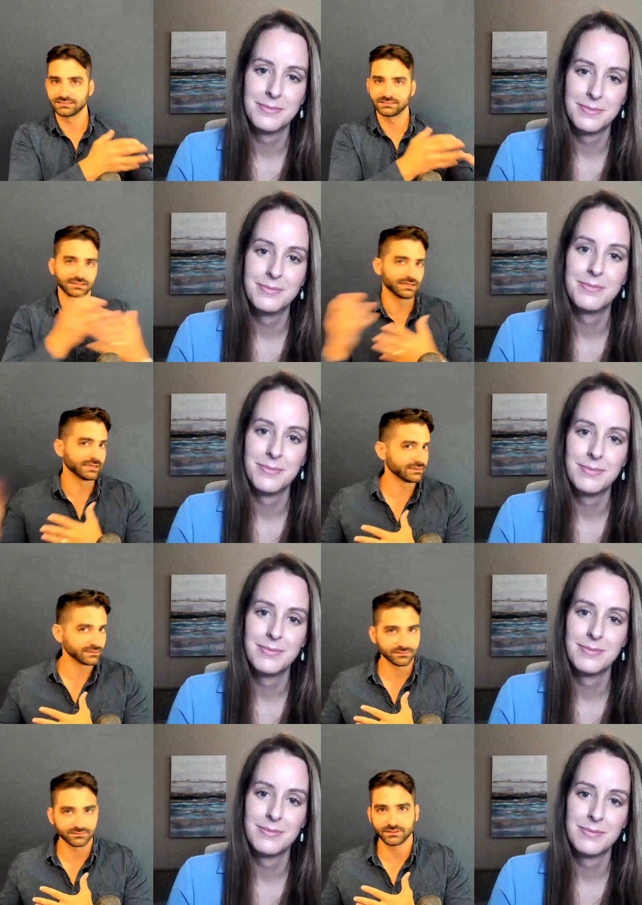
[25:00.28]
Speaker 1: less
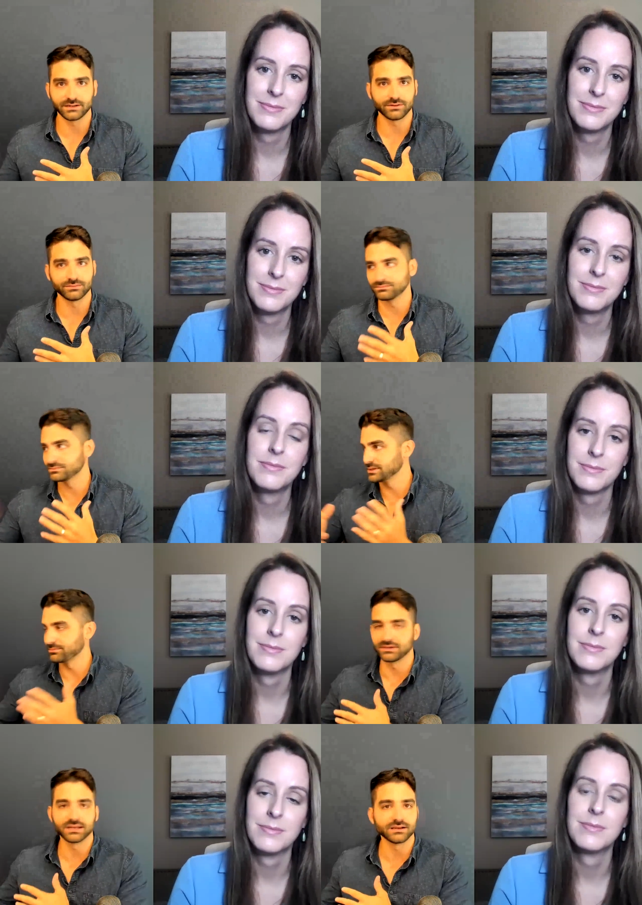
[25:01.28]
like you know
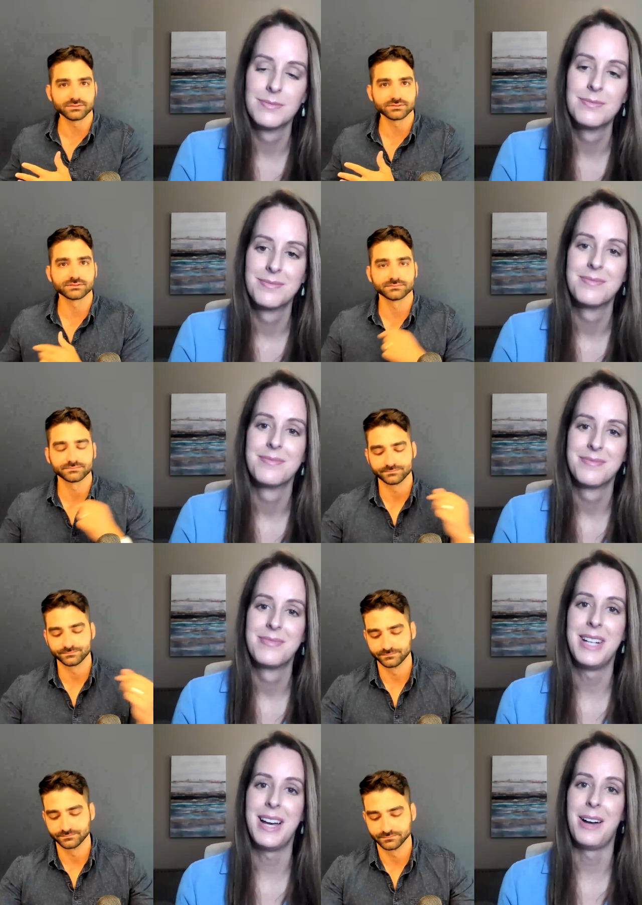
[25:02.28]
something else.
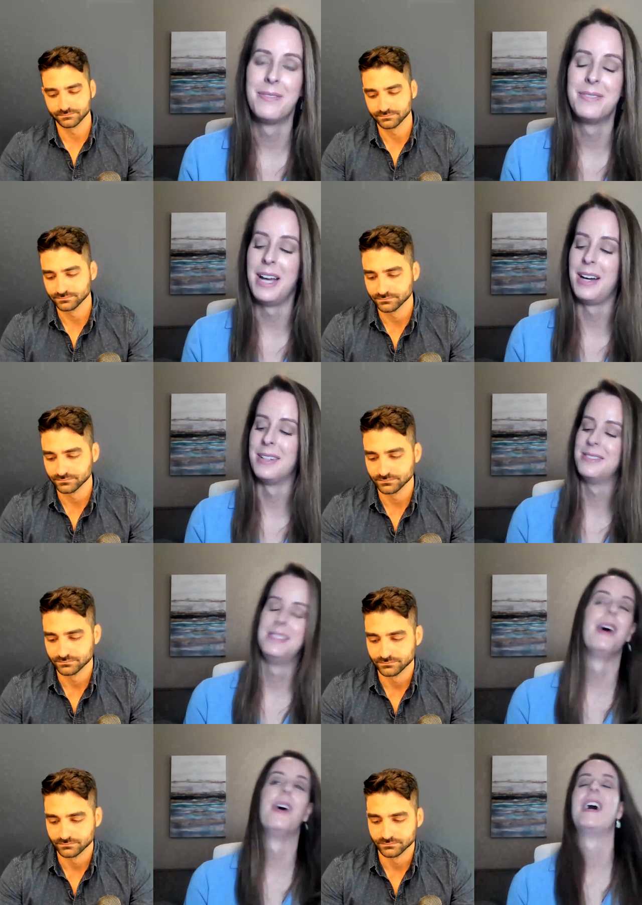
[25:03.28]
Speaker 2: Yeah, yeah.
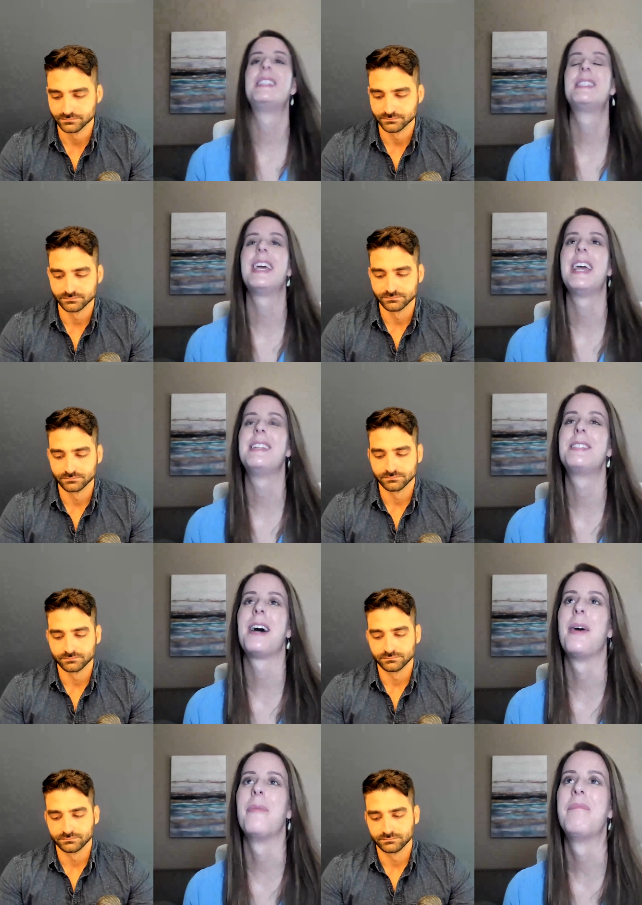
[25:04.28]
No, it's it's
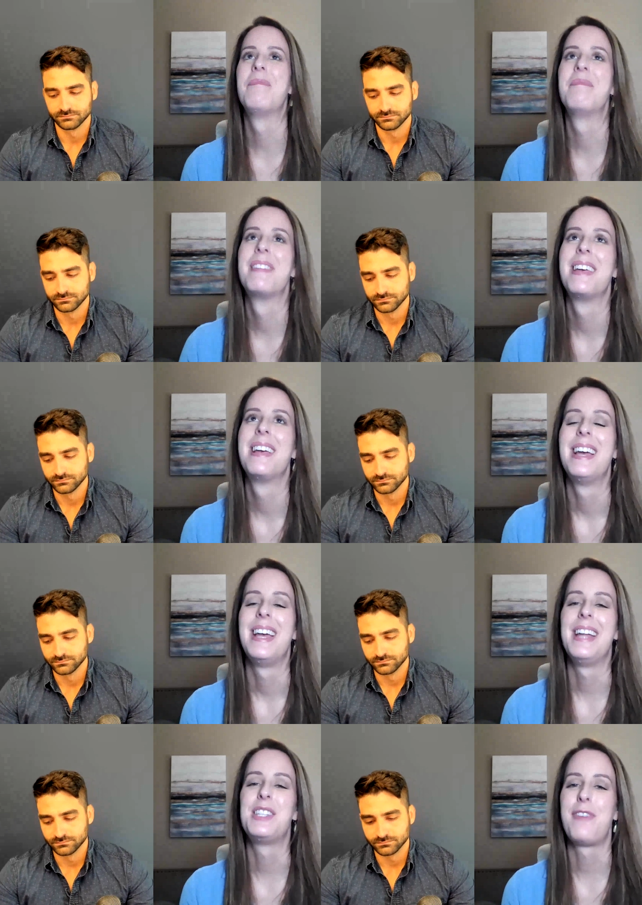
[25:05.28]
um
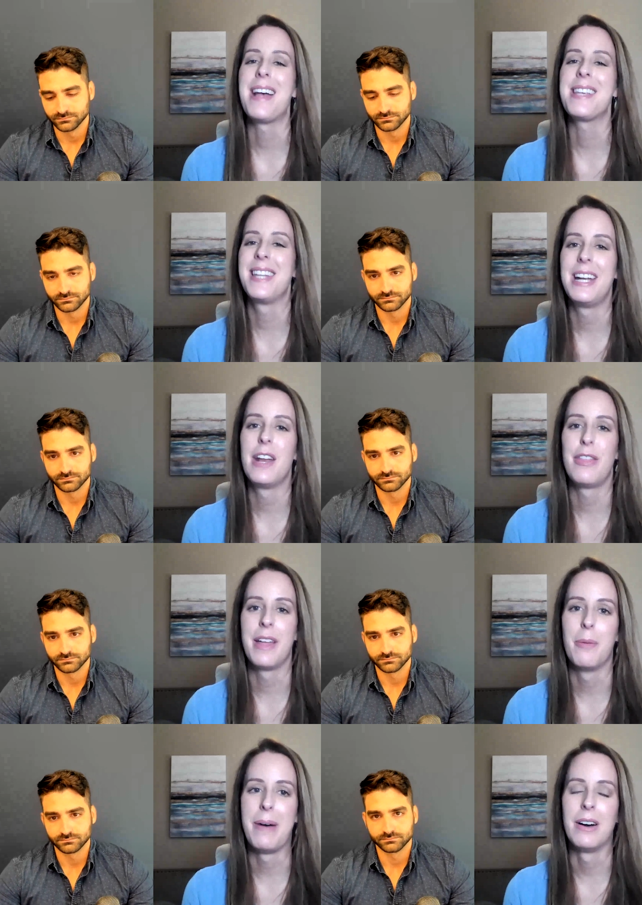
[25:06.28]
it's fascinating to
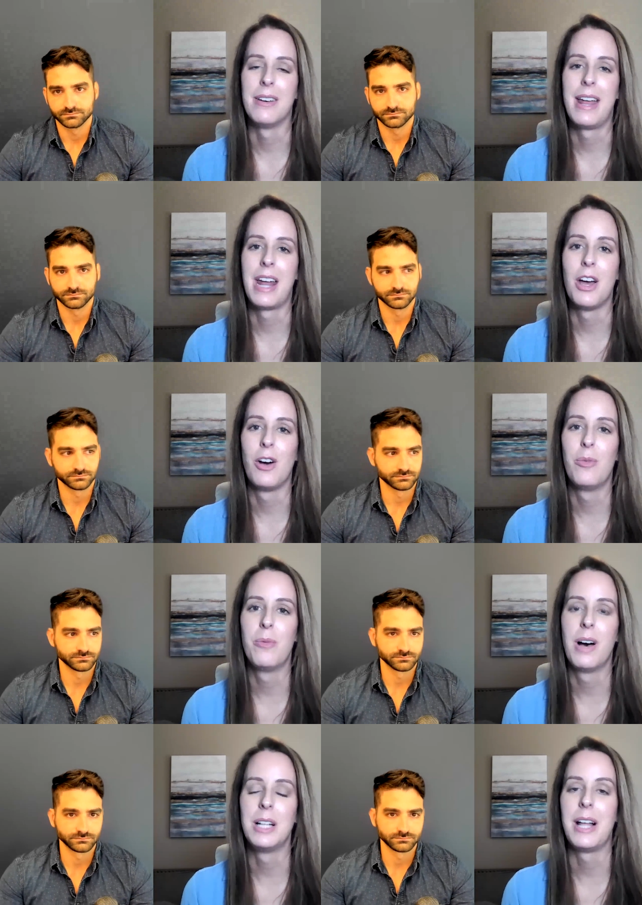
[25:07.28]
think about. And I
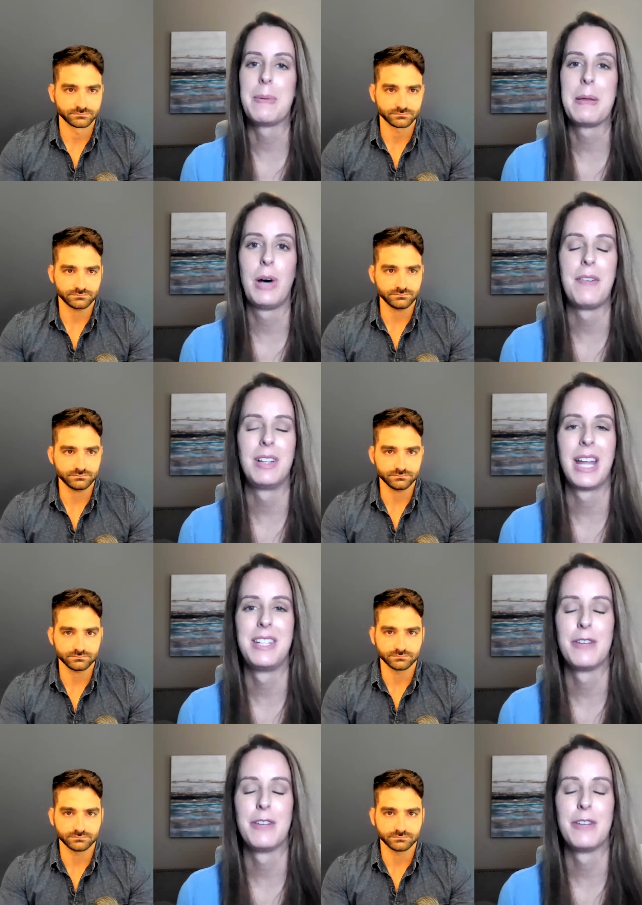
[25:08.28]
know a lot of people have a lot